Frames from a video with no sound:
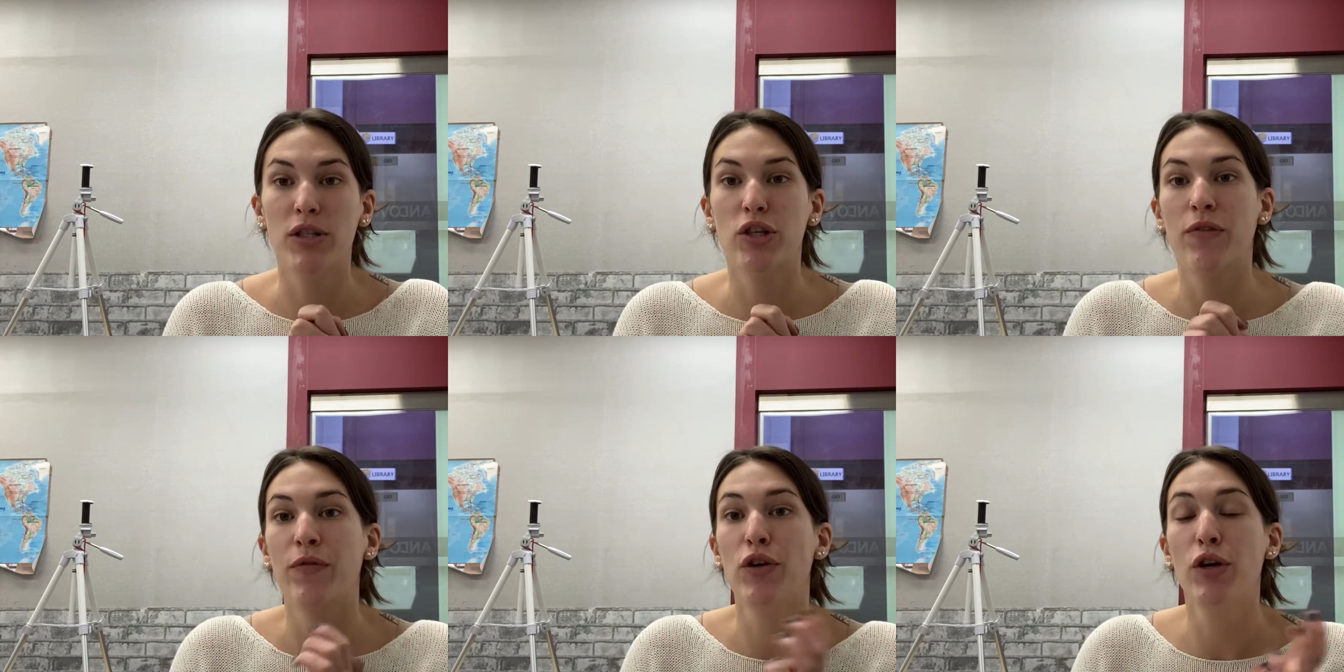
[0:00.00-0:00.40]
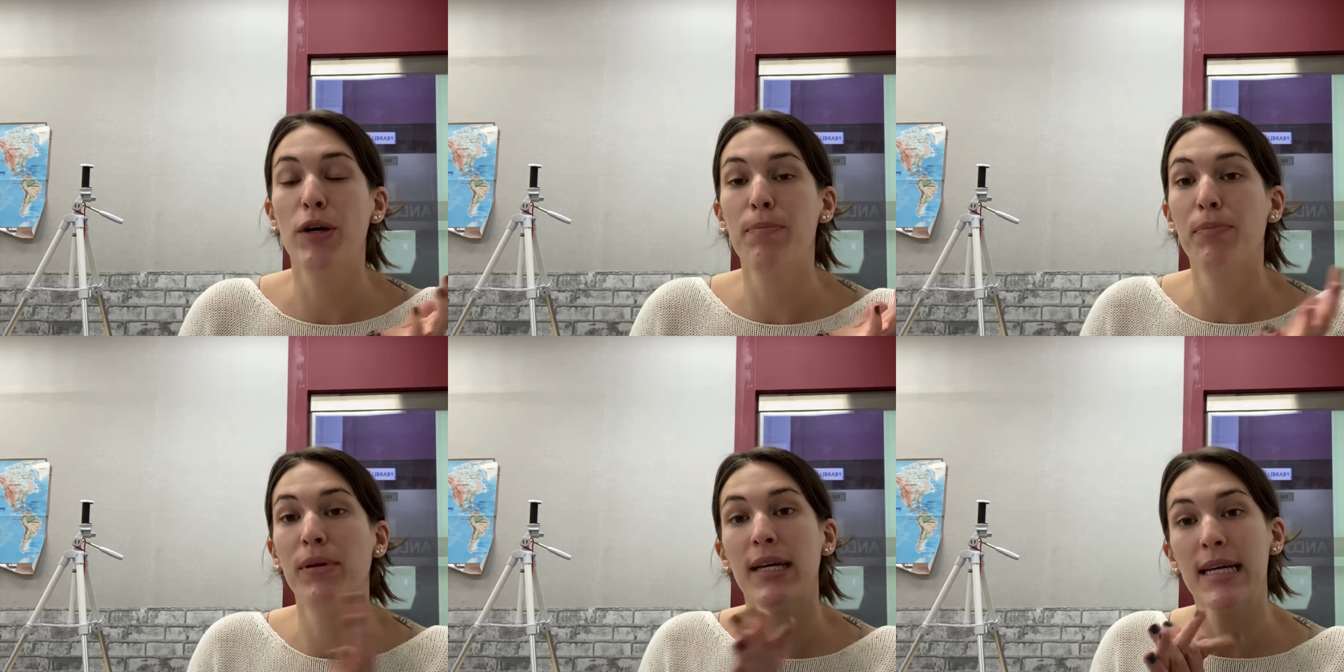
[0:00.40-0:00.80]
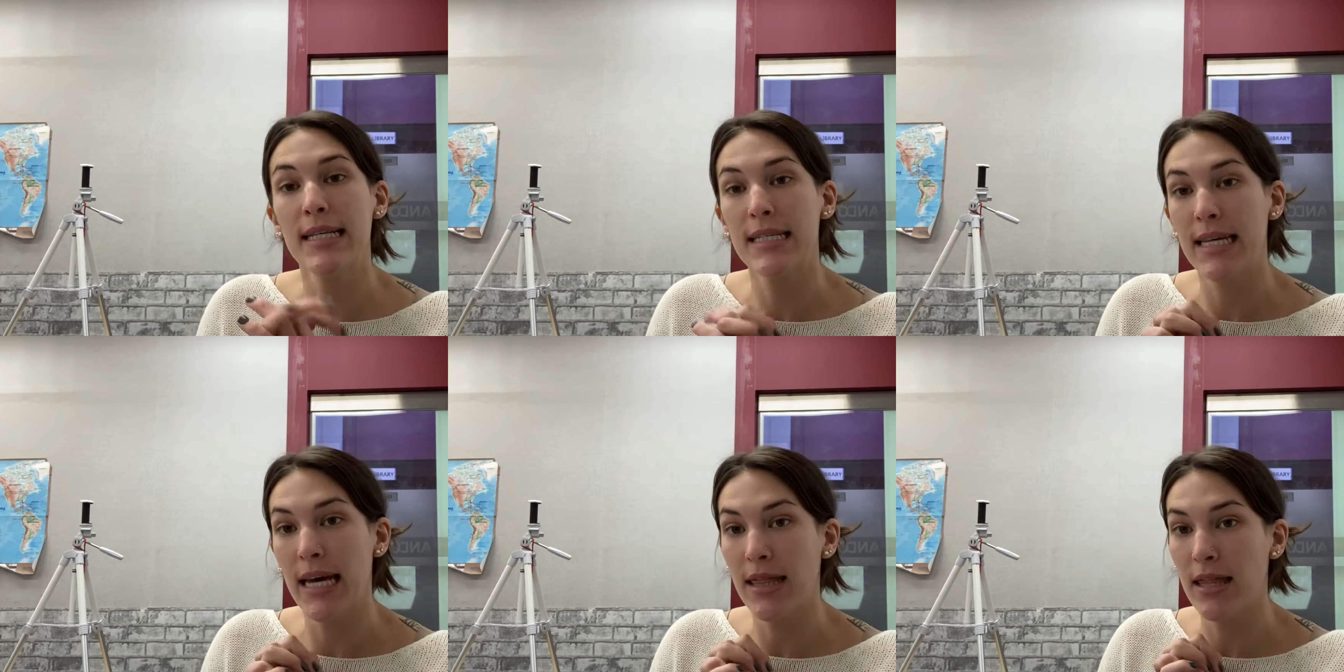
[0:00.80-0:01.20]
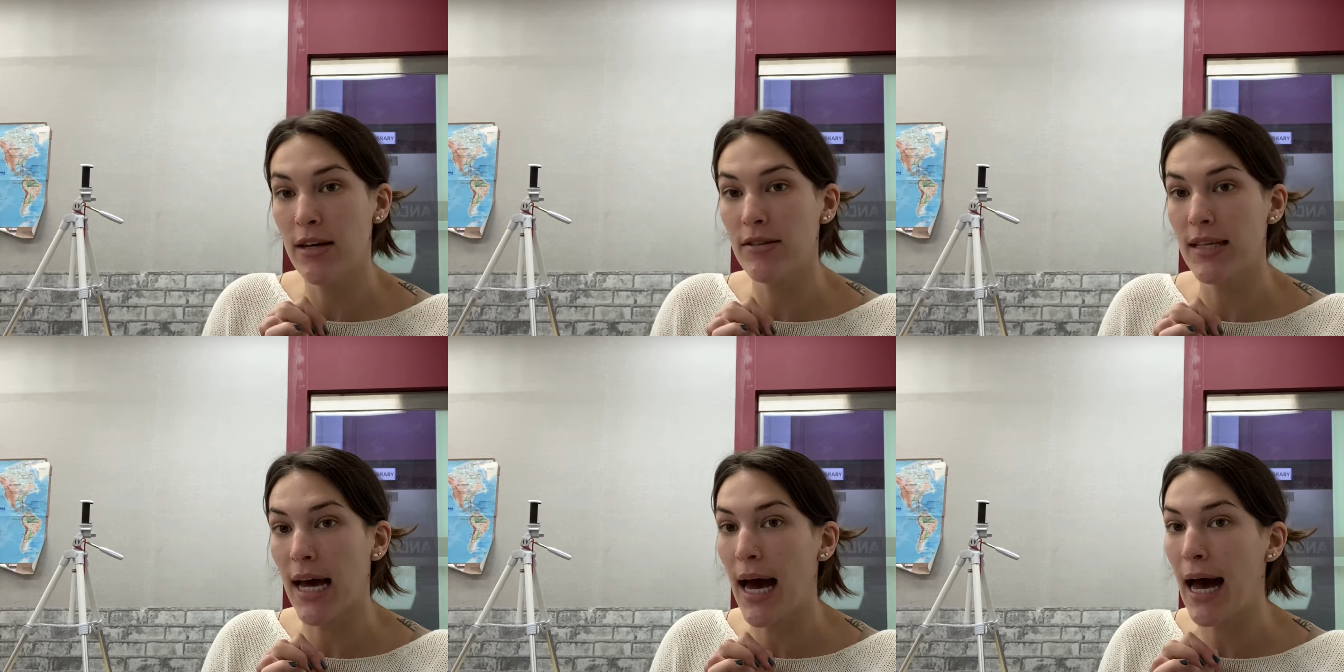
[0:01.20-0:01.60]
So if you could please get
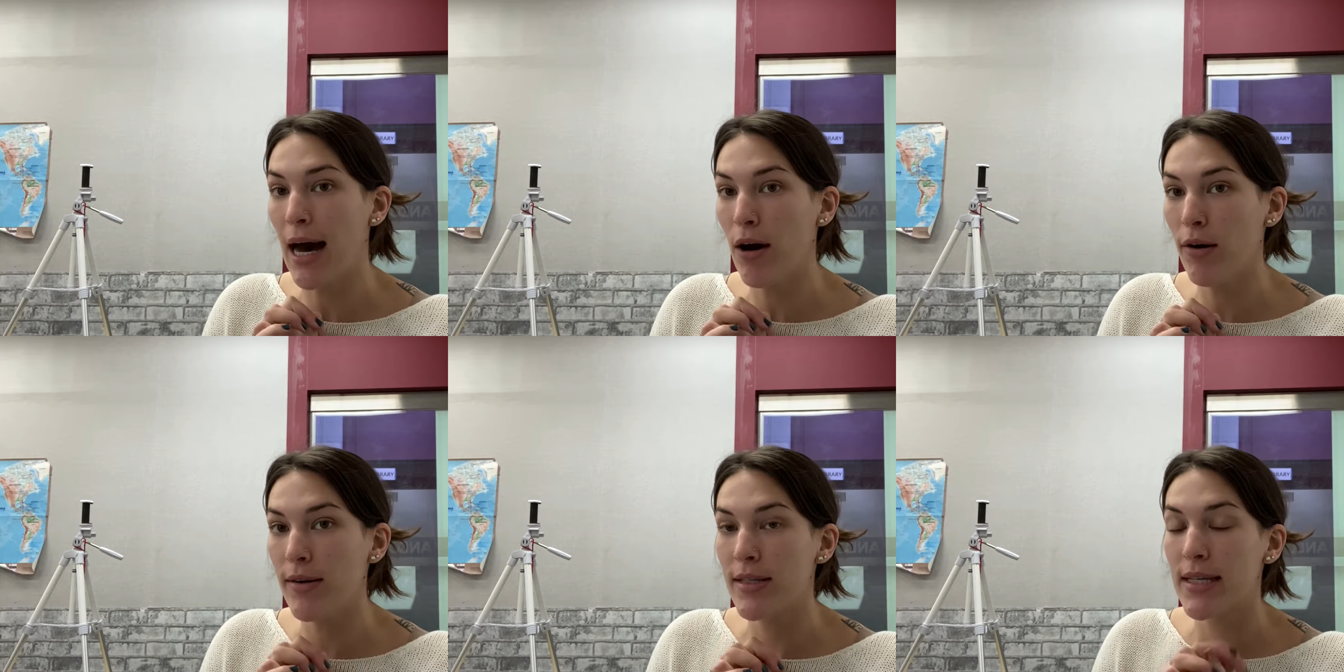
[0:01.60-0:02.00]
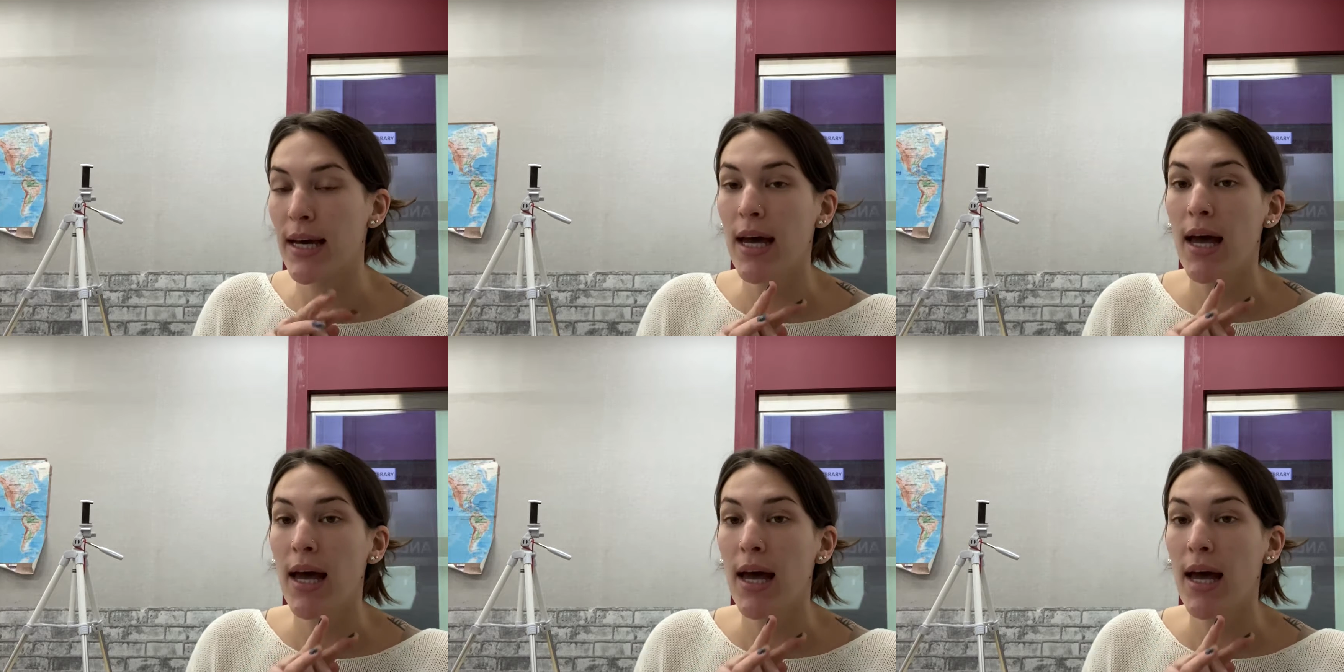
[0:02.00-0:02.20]
those out